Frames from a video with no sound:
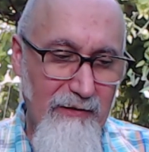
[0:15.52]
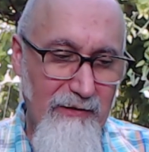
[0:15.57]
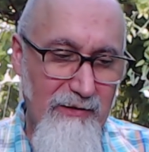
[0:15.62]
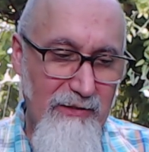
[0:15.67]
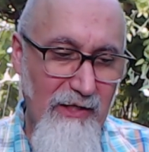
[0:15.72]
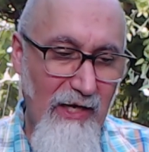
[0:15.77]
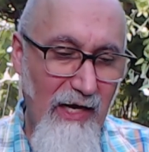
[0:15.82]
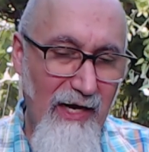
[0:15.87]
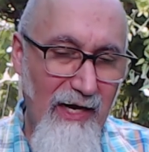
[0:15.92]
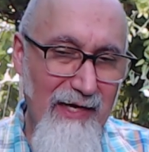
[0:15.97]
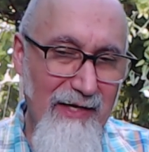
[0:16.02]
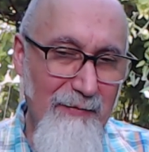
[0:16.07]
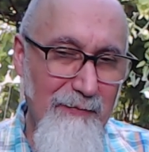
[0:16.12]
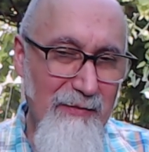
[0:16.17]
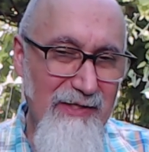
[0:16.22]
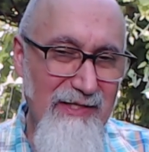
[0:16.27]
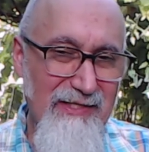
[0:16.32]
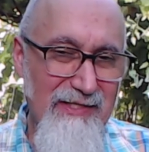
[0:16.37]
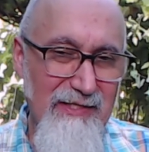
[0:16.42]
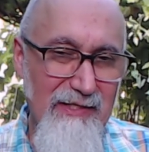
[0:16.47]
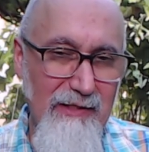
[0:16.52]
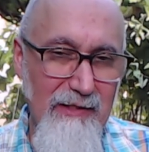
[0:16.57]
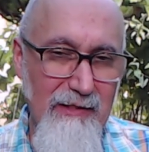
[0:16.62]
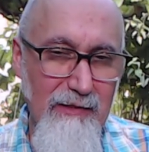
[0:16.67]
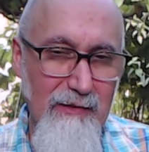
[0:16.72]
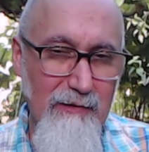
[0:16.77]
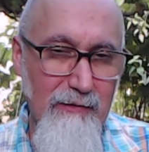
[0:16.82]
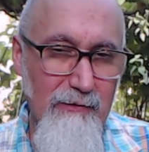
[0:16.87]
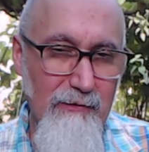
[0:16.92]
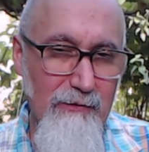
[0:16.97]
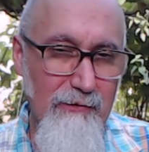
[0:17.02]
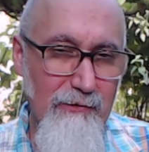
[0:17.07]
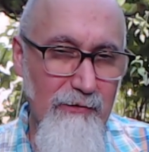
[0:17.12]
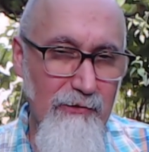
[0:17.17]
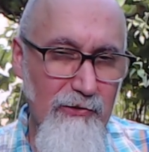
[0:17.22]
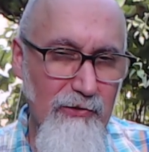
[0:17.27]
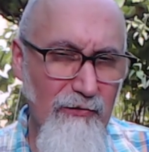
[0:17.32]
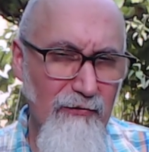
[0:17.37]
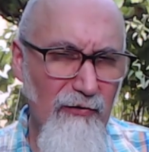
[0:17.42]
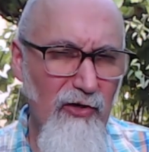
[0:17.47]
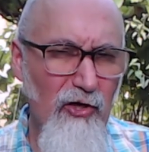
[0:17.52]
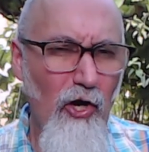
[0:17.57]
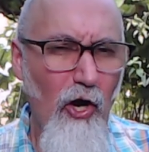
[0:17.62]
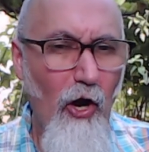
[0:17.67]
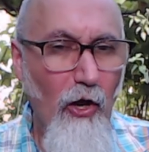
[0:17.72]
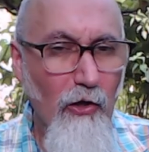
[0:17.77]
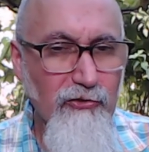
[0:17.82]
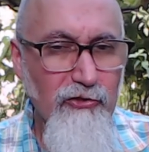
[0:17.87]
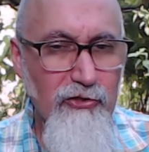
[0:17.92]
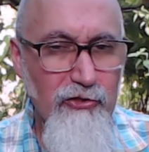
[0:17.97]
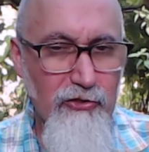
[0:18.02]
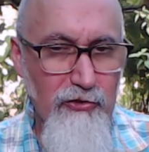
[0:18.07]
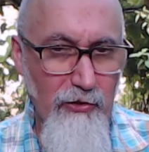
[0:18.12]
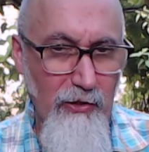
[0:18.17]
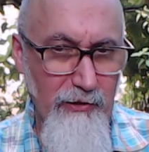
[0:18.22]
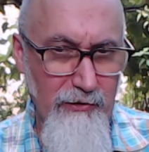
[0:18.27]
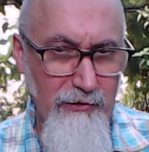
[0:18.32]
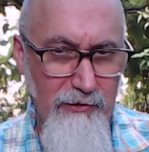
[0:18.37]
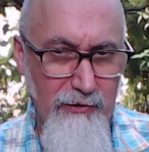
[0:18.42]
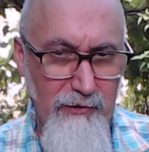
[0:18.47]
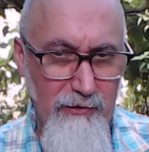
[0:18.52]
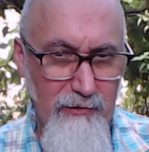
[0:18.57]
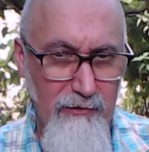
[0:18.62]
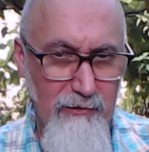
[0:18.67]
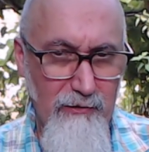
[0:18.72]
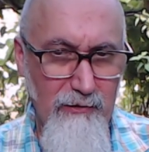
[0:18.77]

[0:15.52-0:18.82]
time is a sort of a construct,